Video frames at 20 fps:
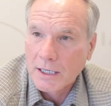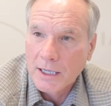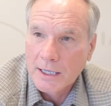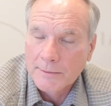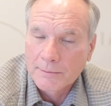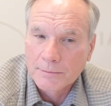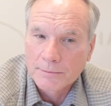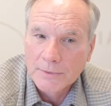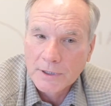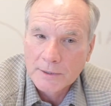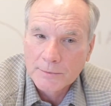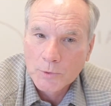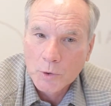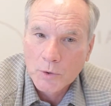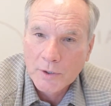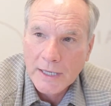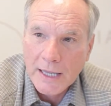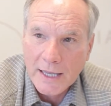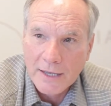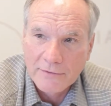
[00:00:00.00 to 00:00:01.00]
I'm
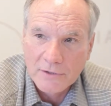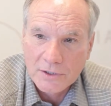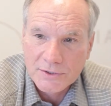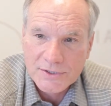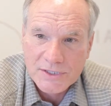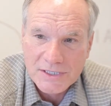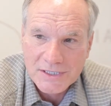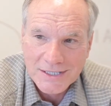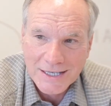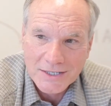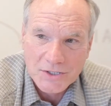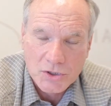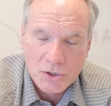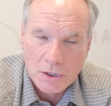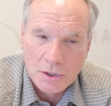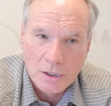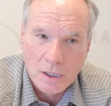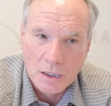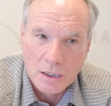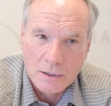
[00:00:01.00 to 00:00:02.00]
going to have a
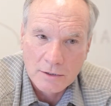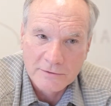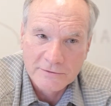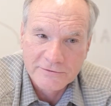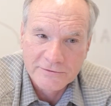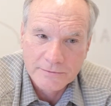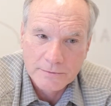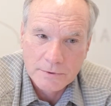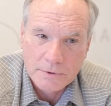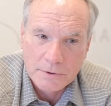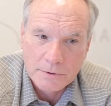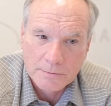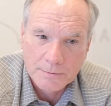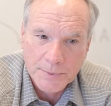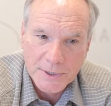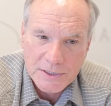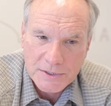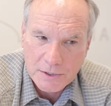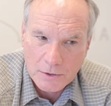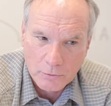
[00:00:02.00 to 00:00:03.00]
section of
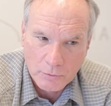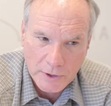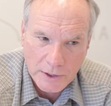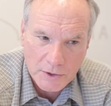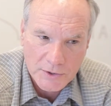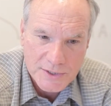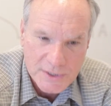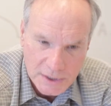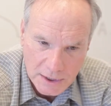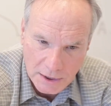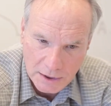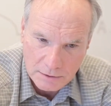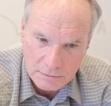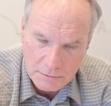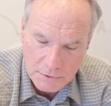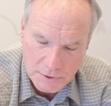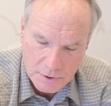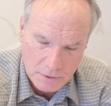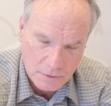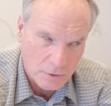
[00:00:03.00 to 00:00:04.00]
basic real
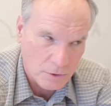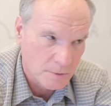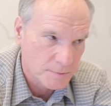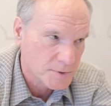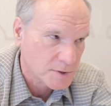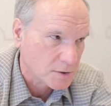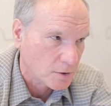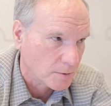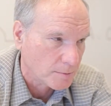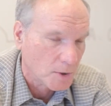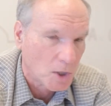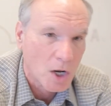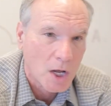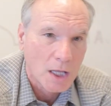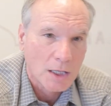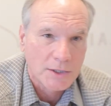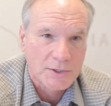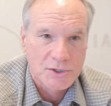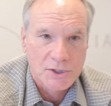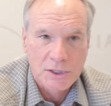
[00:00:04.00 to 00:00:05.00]
estate terms,
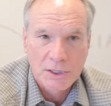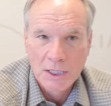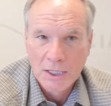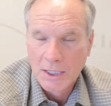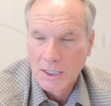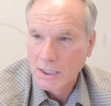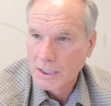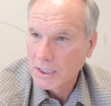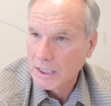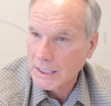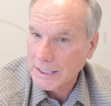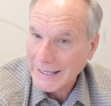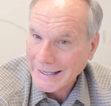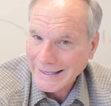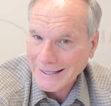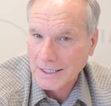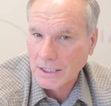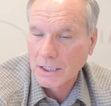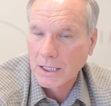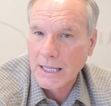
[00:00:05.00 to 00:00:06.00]
terminology, how to
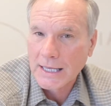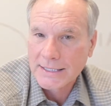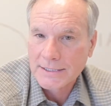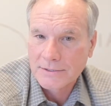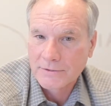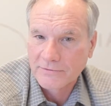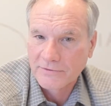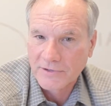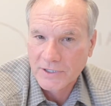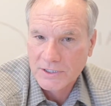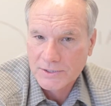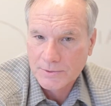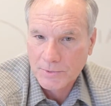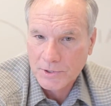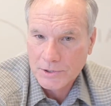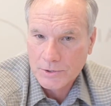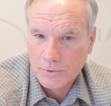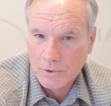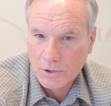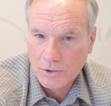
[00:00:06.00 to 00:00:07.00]
analyze
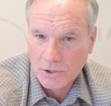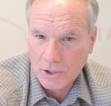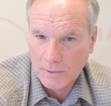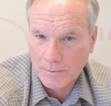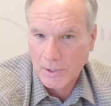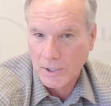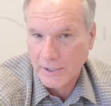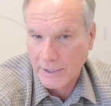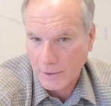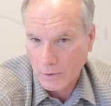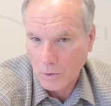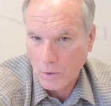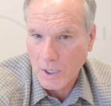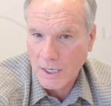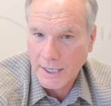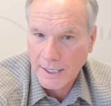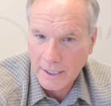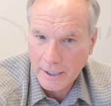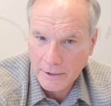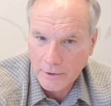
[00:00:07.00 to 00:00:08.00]
investments. We're going to talk about
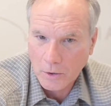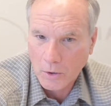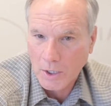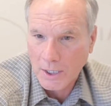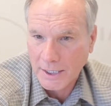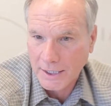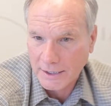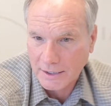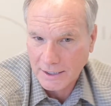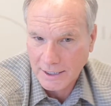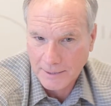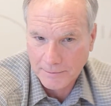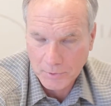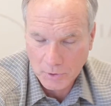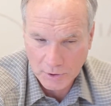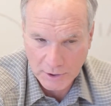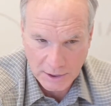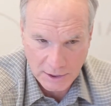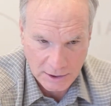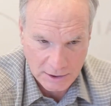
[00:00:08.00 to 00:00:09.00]
NOI, ROI, capital
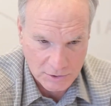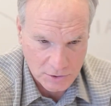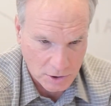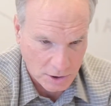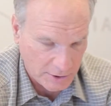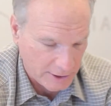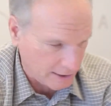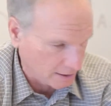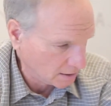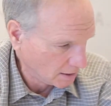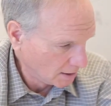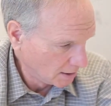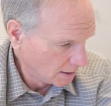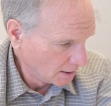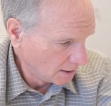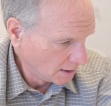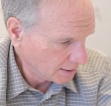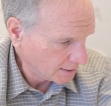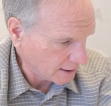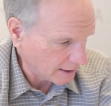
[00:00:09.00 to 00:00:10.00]
gains, all that
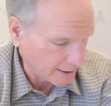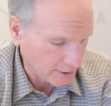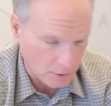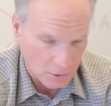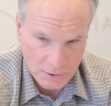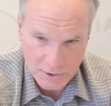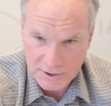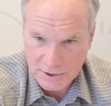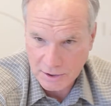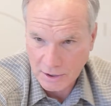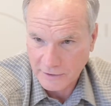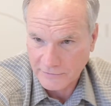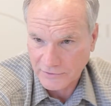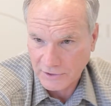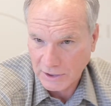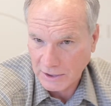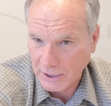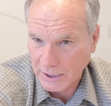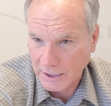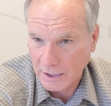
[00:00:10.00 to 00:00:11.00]
kind of good stuff.
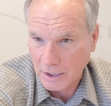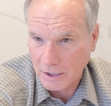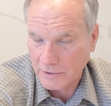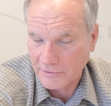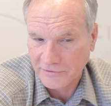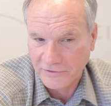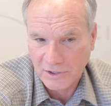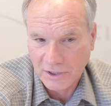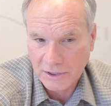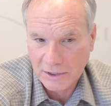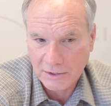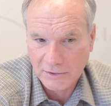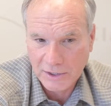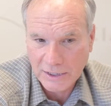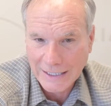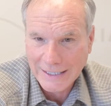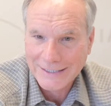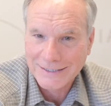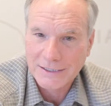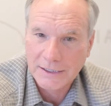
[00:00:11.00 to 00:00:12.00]
The ARV,
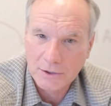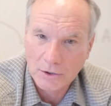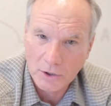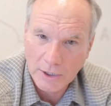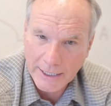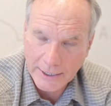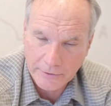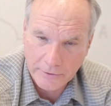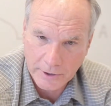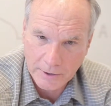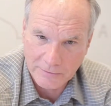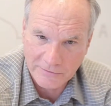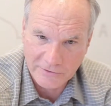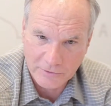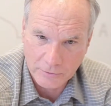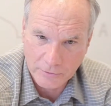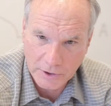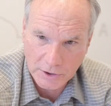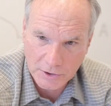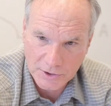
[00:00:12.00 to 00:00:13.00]
the ideal acronym for
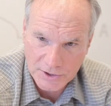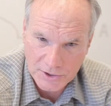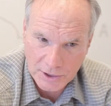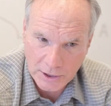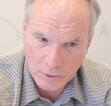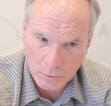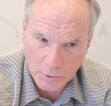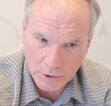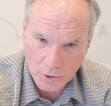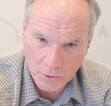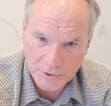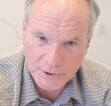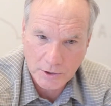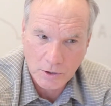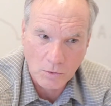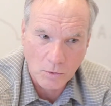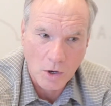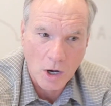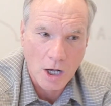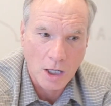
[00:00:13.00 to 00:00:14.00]
real estate. We're going to
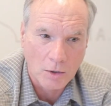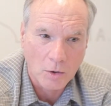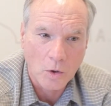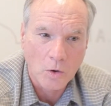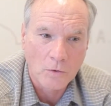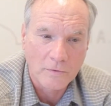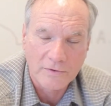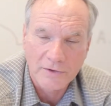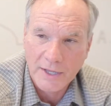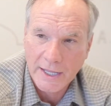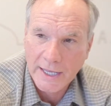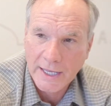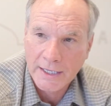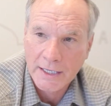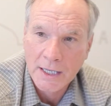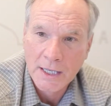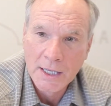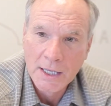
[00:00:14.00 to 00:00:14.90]
go all over that.